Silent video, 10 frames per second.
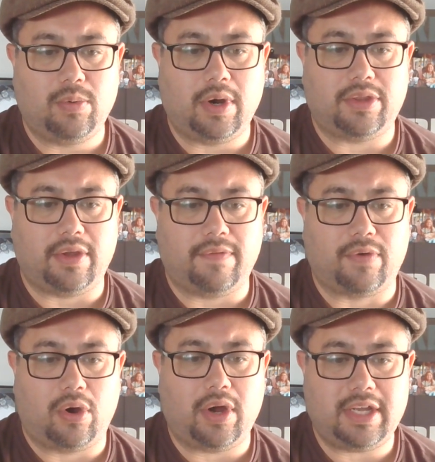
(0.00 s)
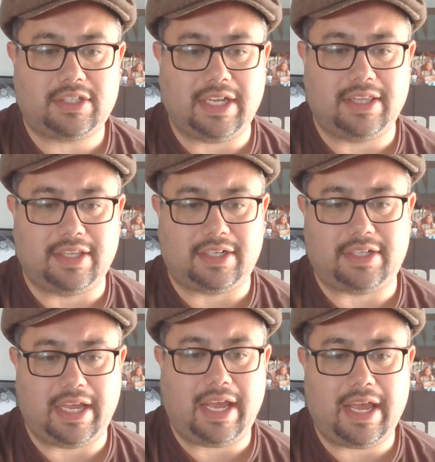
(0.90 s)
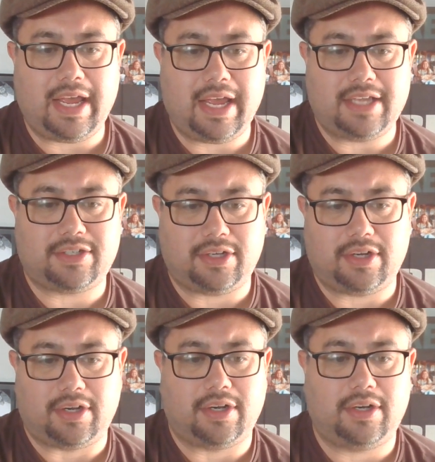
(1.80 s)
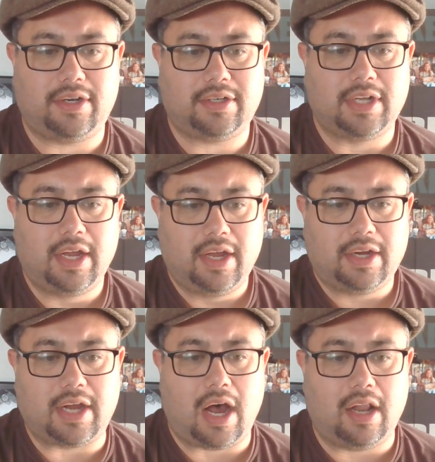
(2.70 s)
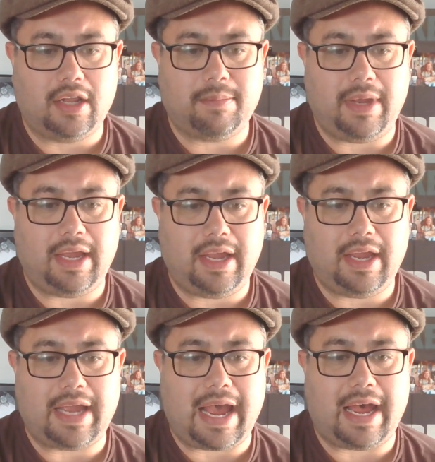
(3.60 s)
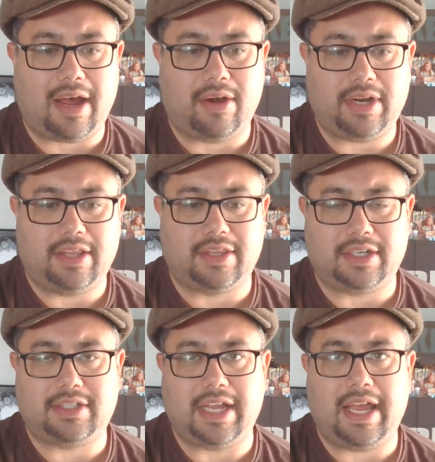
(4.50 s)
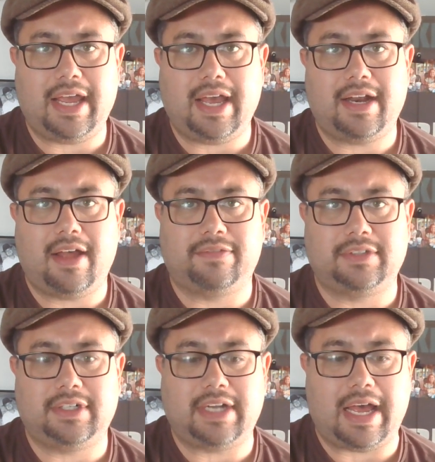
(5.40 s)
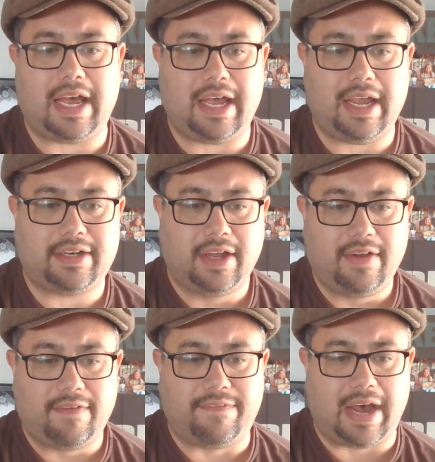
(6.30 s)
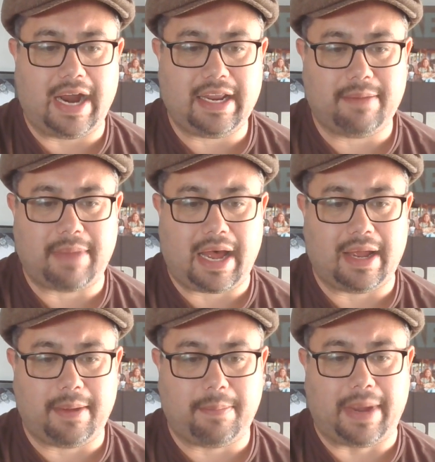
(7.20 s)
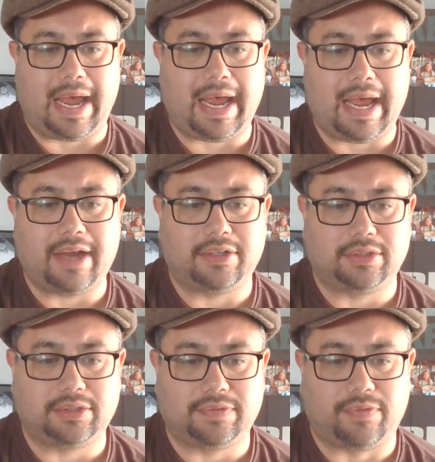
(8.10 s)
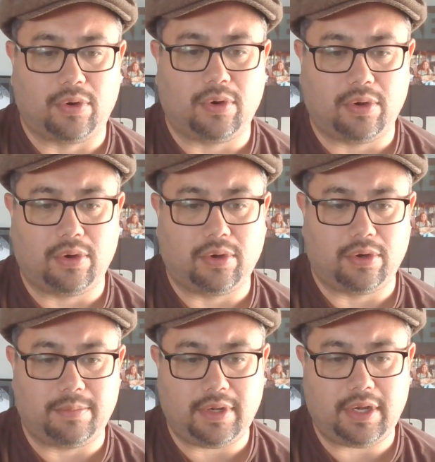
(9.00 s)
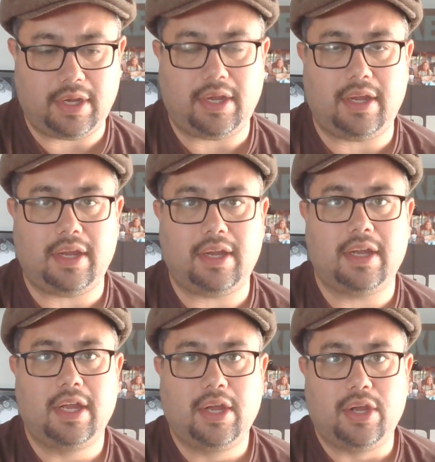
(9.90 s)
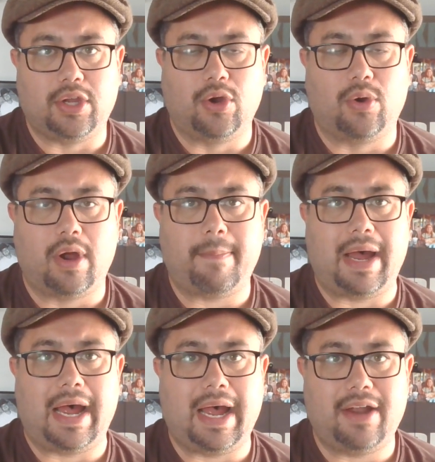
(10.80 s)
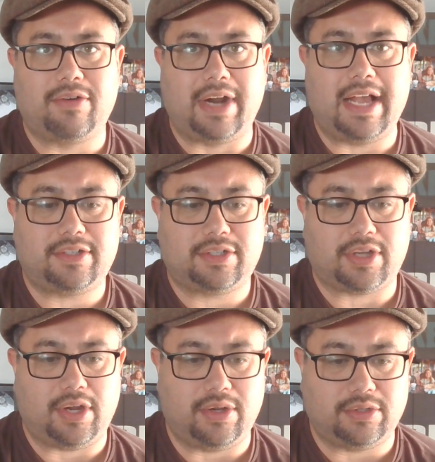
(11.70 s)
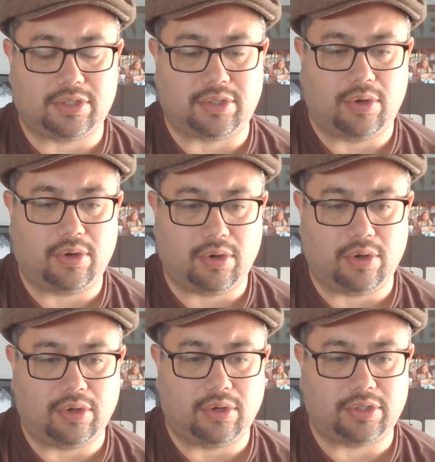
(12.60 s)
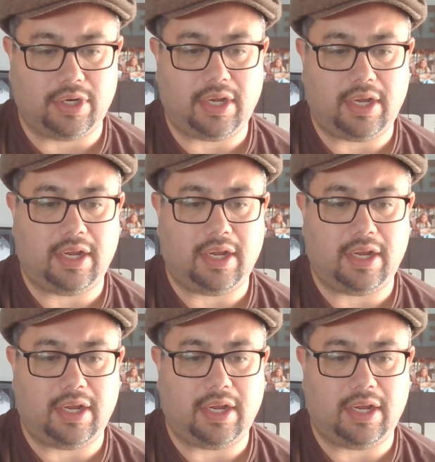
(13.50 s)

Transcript: you're the voice in the desert, calling me out in the dead of night, fighting my battles for me. You are my rescue story,